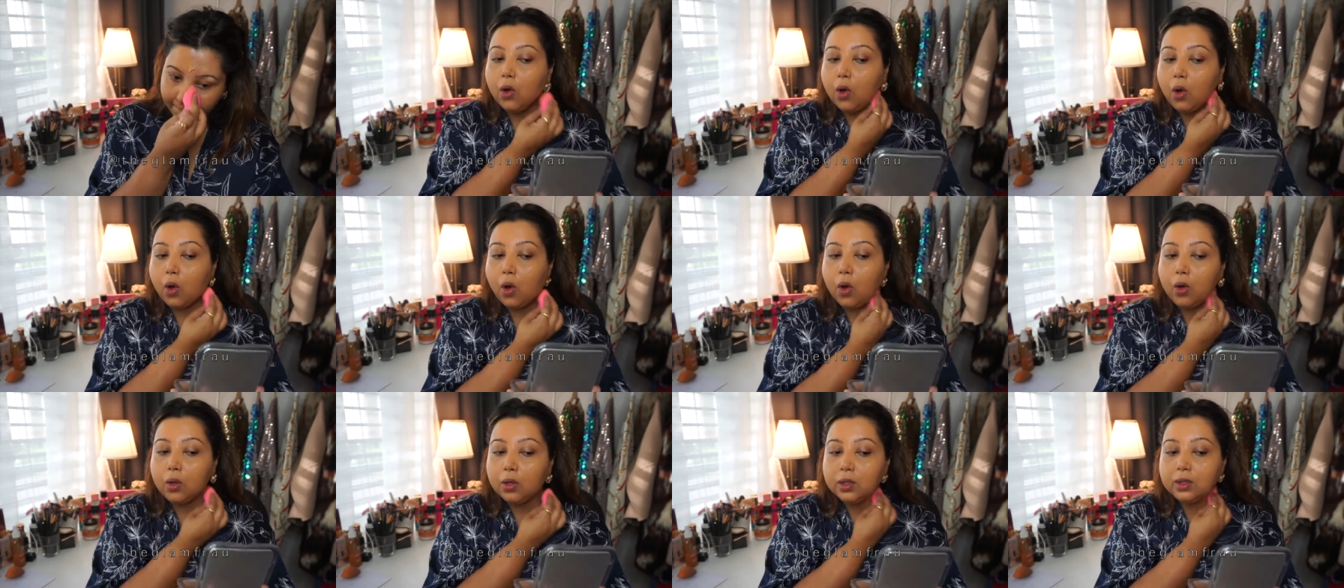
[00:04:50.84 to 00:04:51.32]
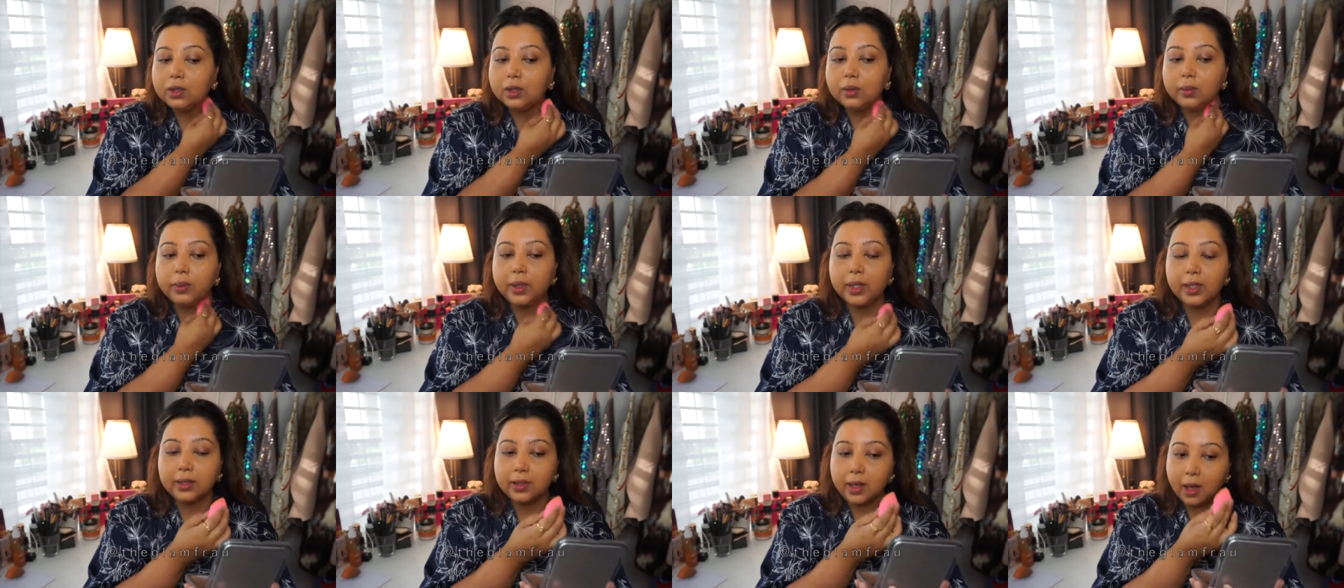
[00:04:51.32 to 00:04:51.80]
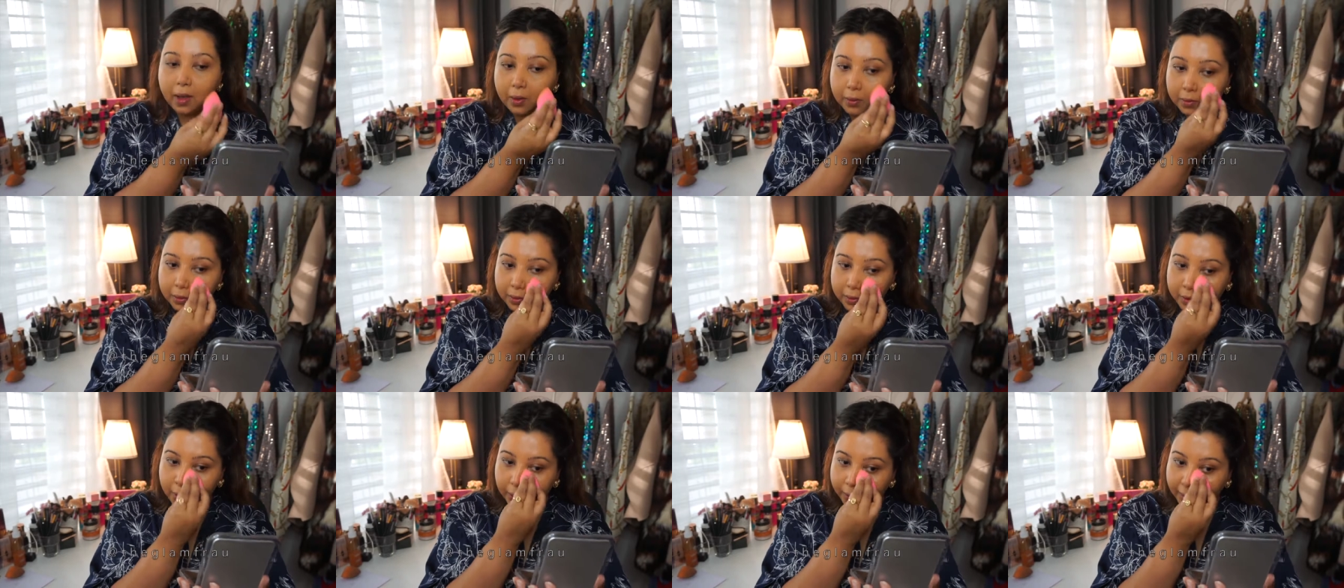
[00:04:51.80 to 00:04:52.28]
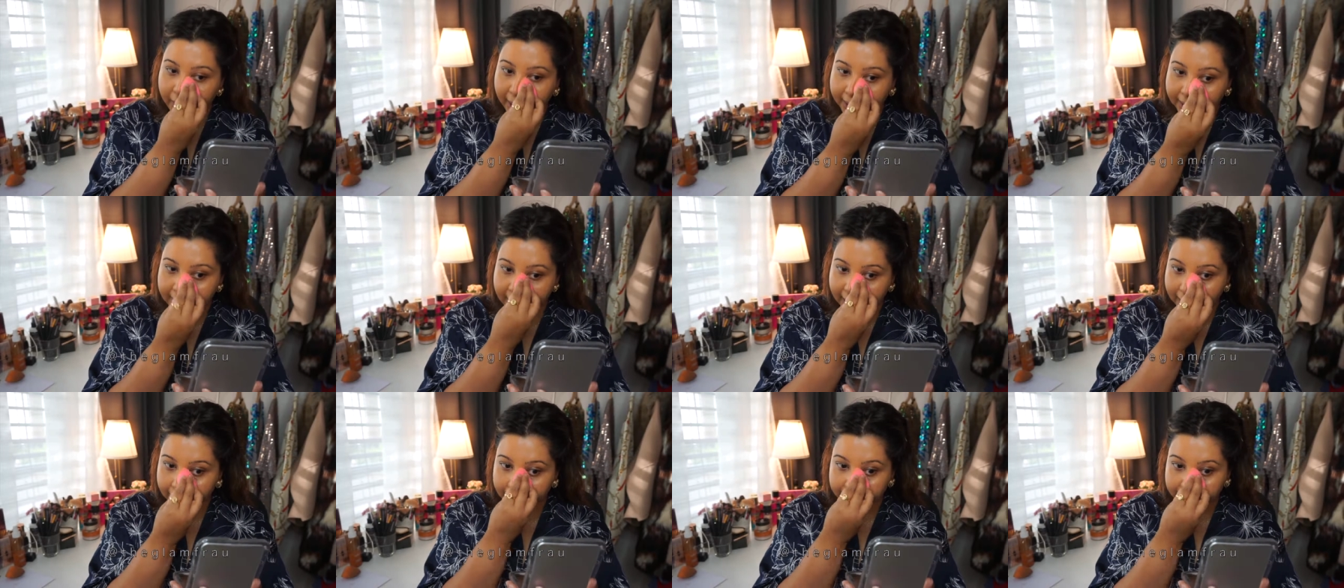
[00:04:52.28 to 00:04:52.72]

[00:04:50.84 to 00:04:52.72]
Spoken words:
All the way down to my neck,